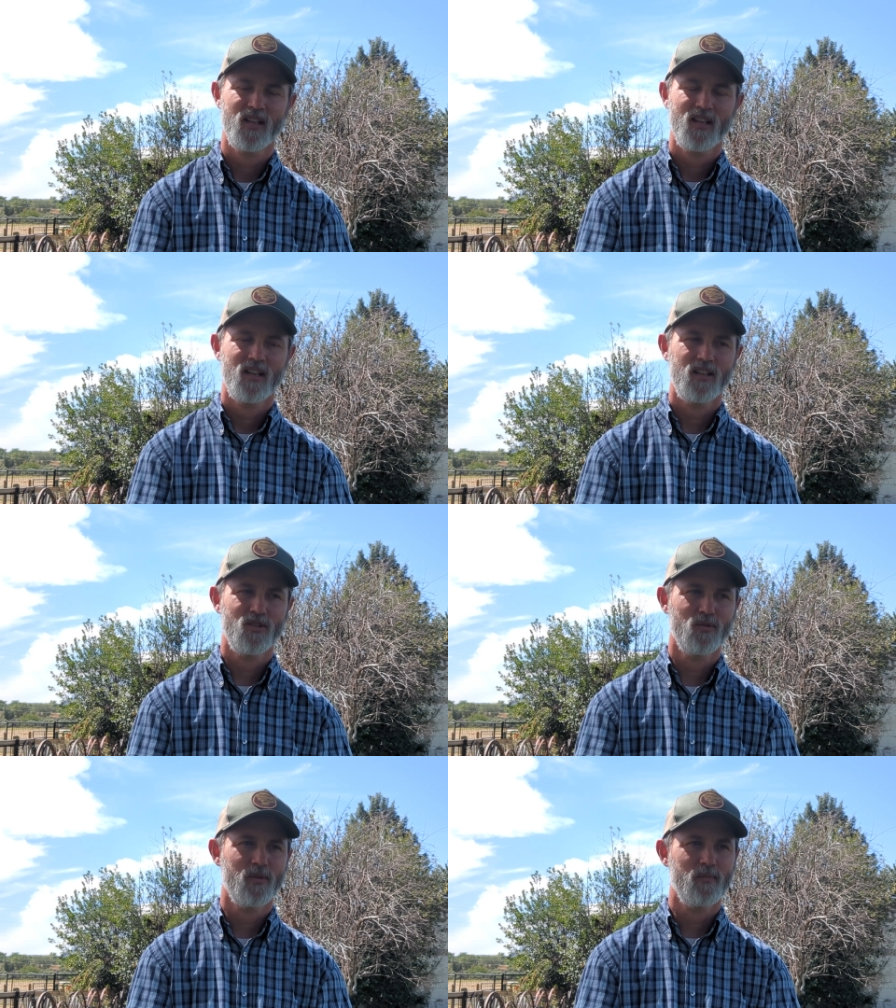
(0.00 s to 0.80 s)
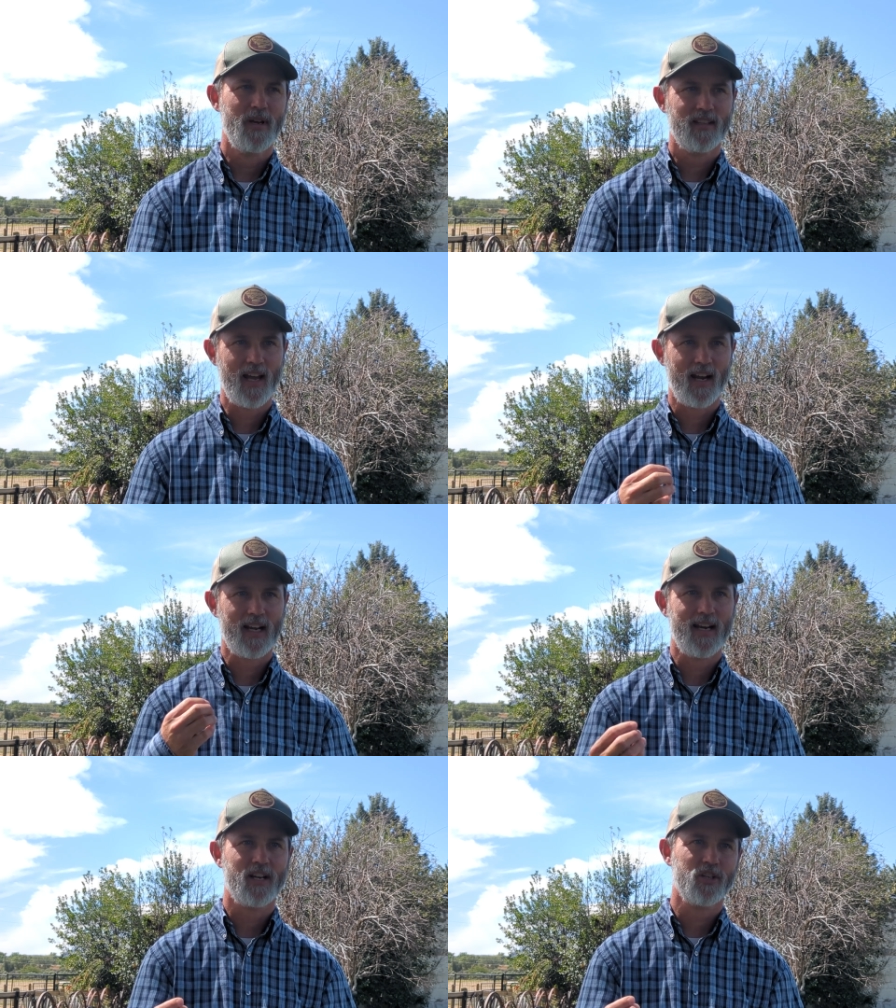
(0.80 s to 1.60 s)
you make that
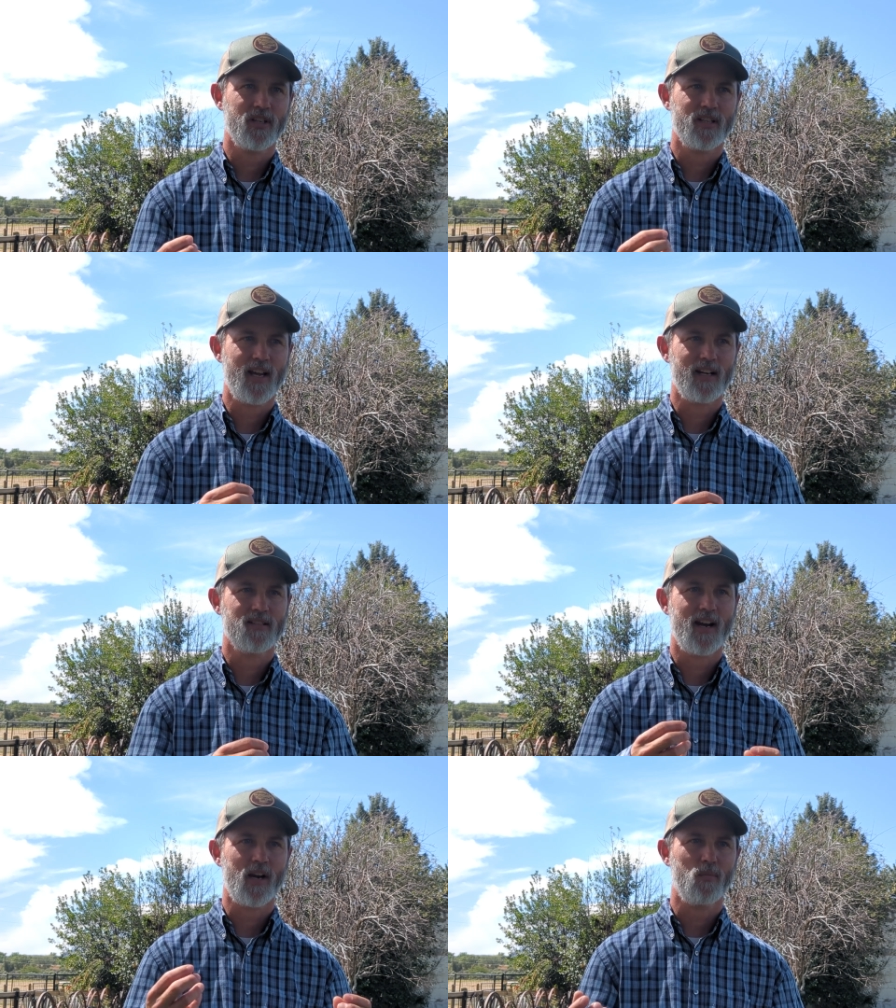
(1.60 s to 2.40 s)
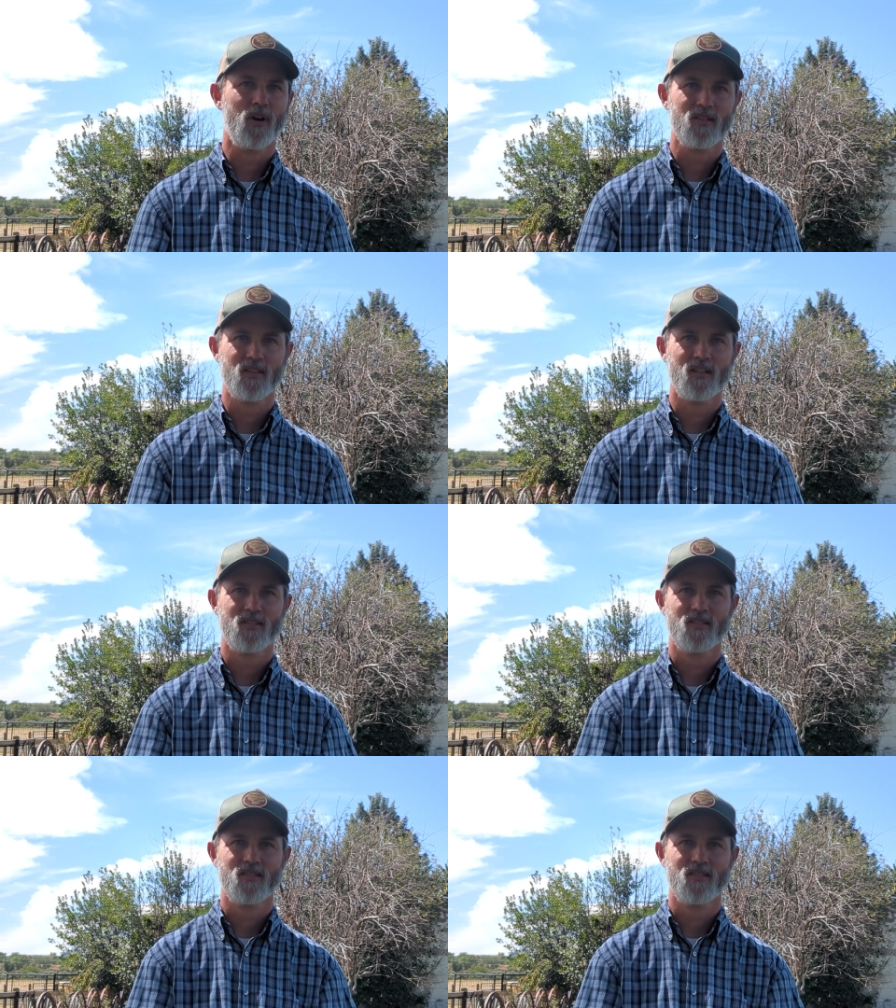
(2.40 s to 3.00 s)
connection to that entire process.